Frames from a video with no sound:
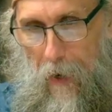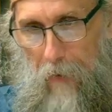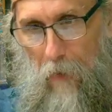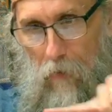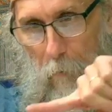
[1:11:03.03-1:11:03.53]

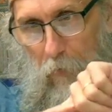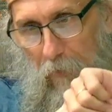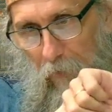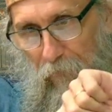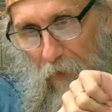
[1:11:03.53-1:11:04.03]
and then you put
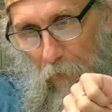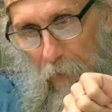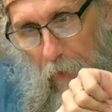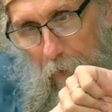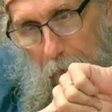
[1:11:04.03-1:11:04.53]
this finger
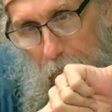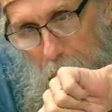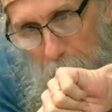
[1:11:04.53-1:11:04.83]
here, and then